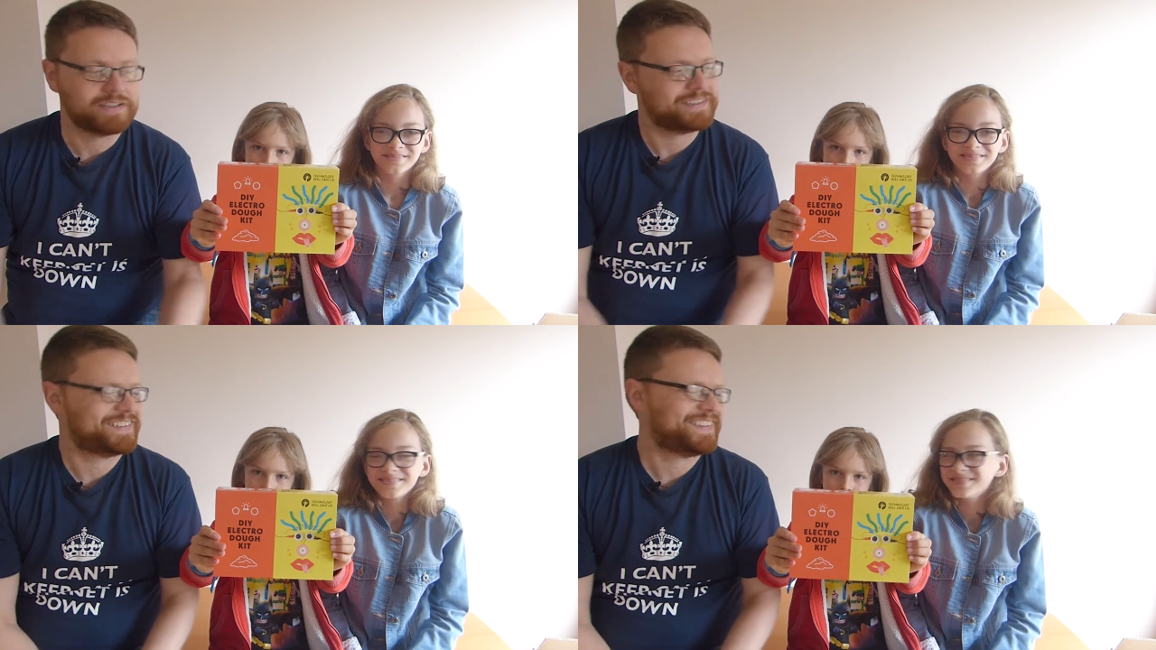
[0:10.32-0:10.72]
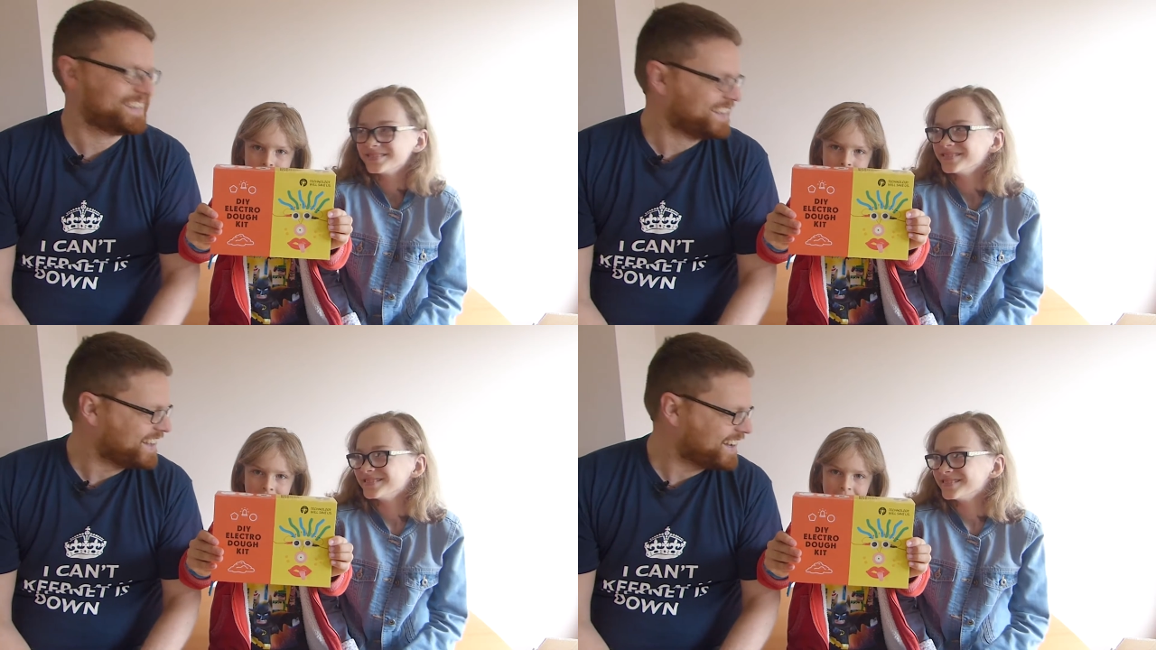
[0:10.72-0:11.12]
Speaker 1: uh,
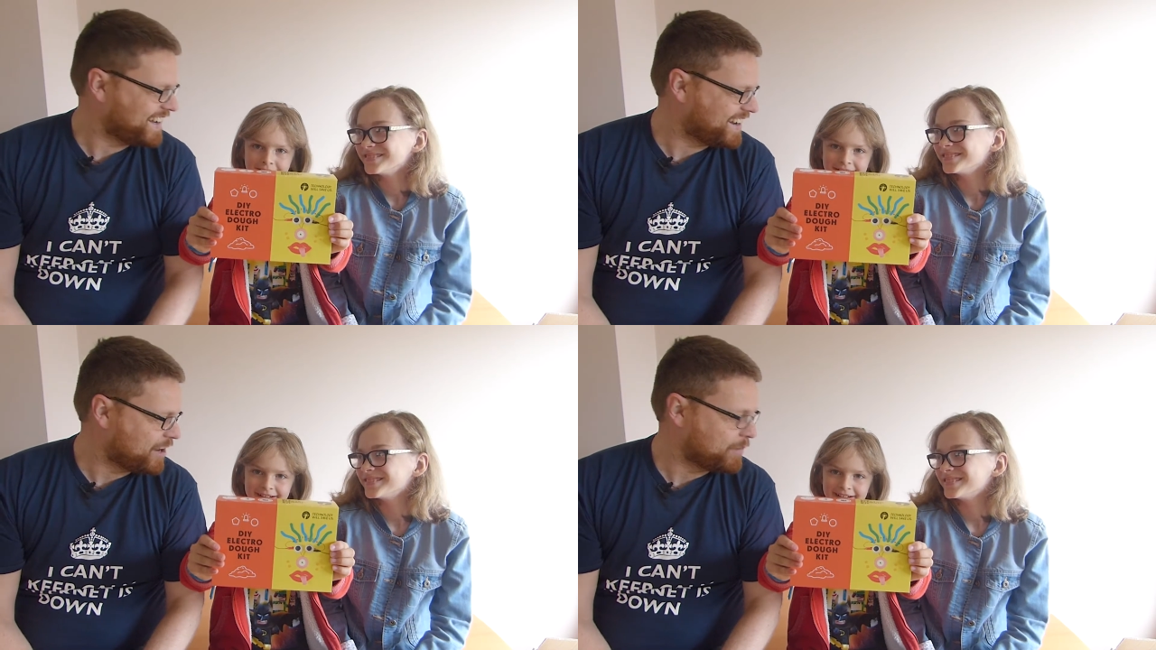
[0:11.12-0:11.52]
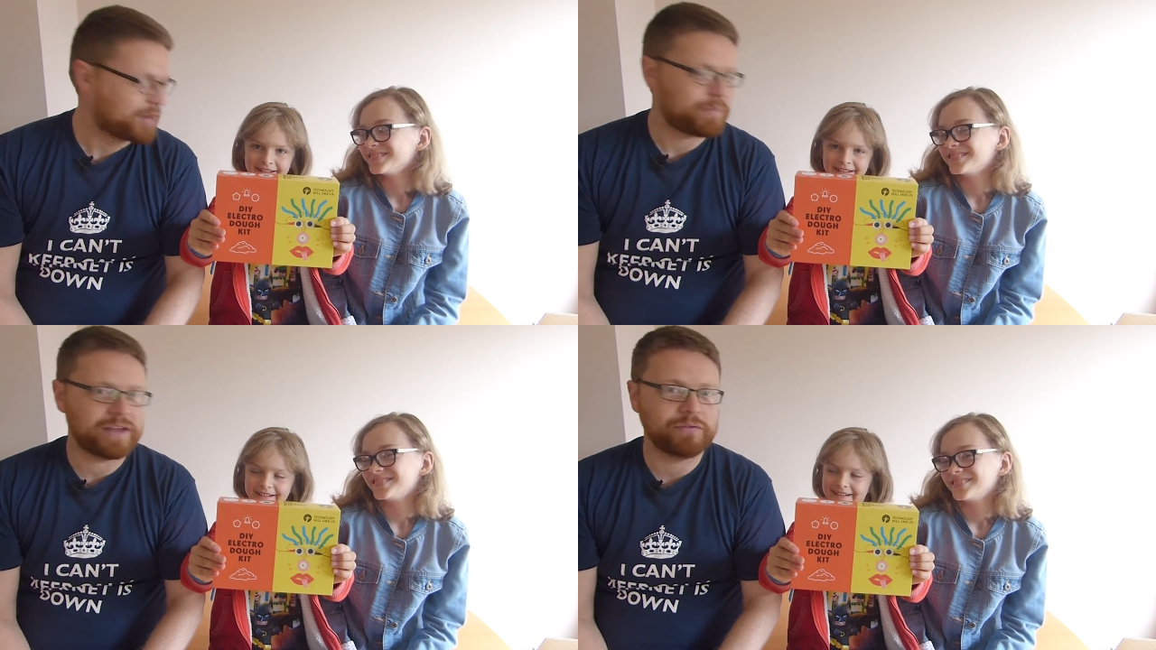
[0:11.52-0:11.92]
and
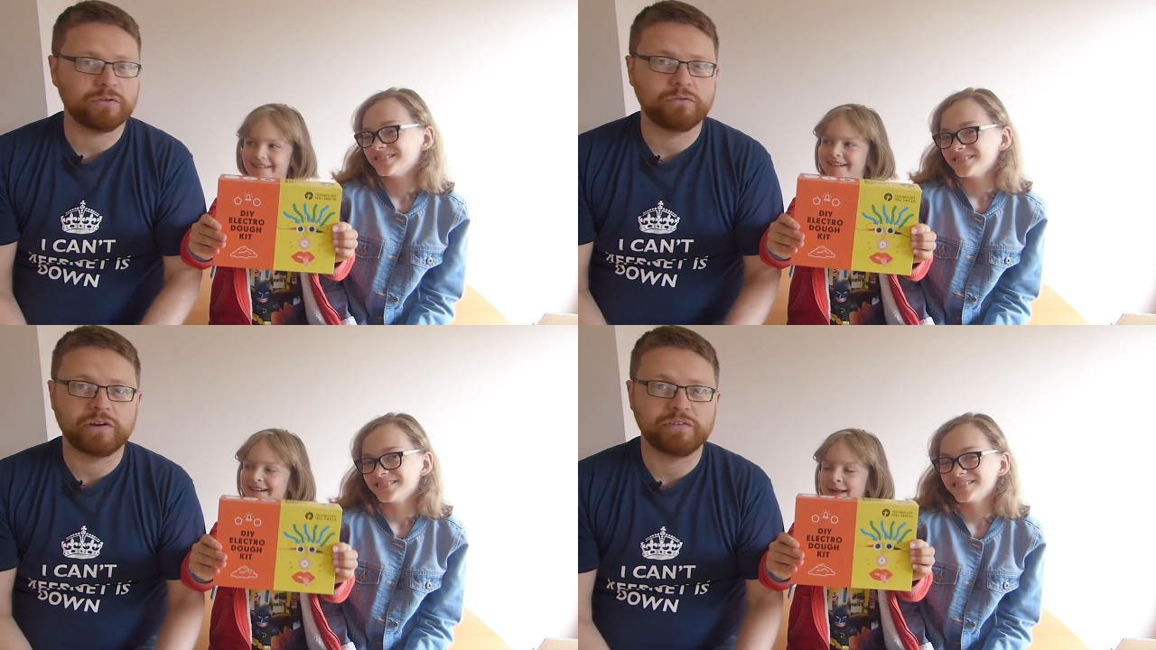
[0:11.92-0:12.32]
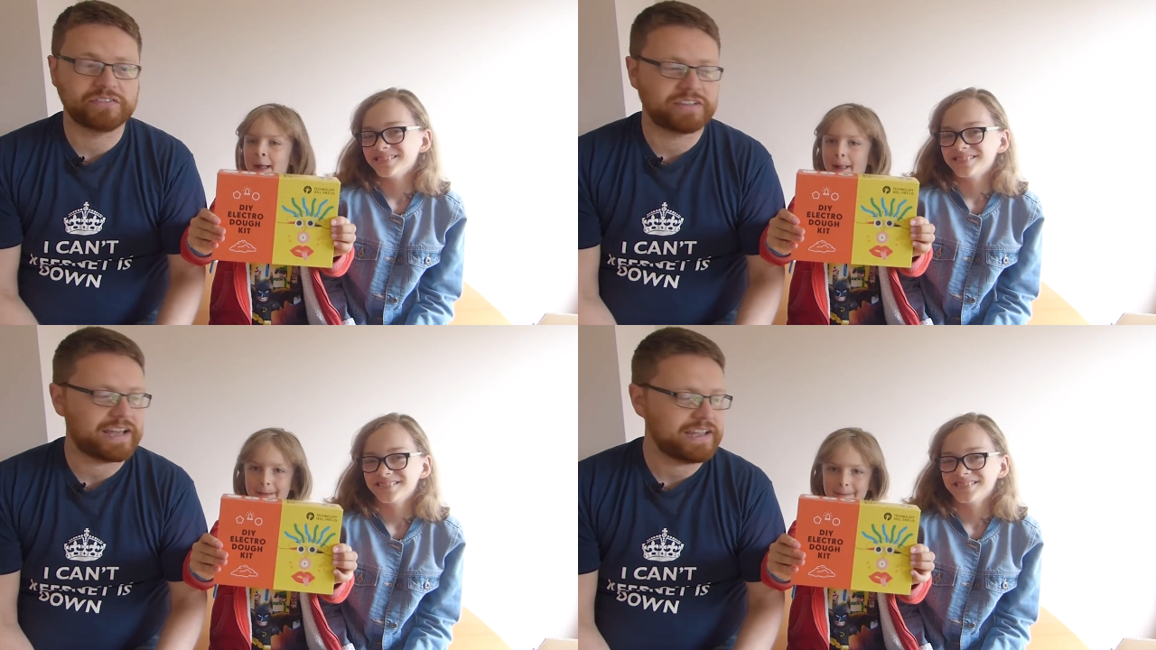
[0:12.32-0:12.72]
we're going to play with all three of
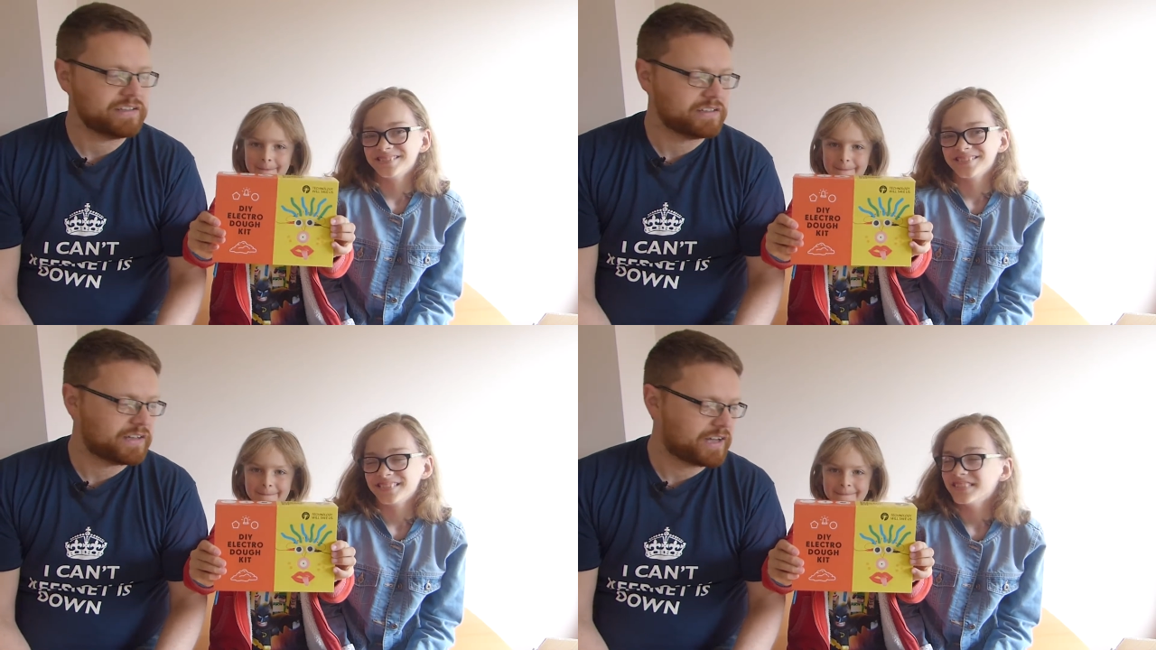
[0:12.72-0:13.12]
us today.